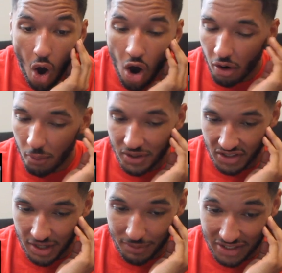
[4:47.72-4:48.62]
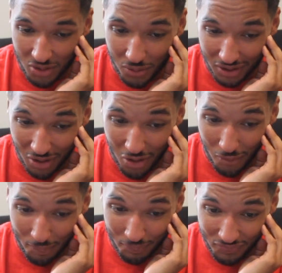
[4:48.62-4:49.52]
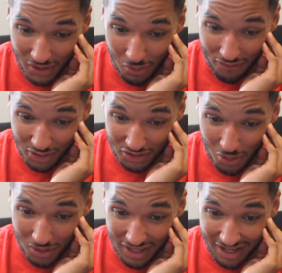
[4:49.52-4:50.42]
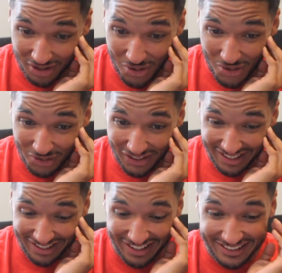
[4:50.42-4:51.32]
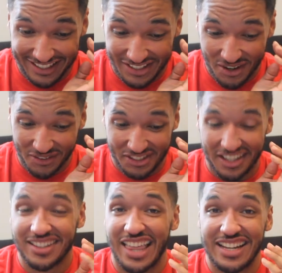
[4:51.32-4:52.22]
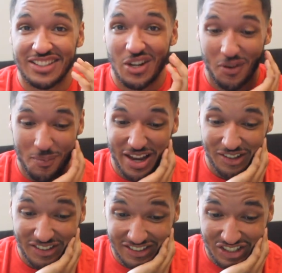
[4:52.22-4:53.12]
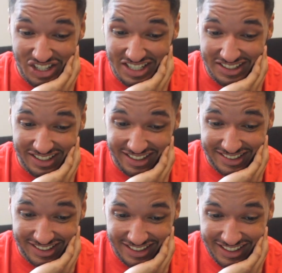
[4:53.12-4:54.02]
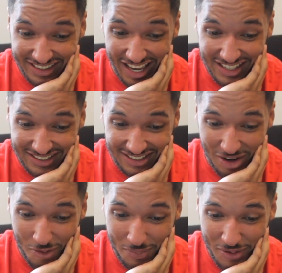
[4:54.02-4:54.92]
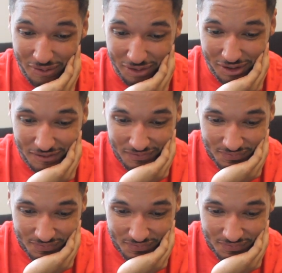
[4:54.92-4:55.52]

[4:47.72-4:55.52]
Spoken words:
Oh, it wasn't him that scored the goal. Whoever scored that goal deserves a medal. Jesus, that's so beautiful.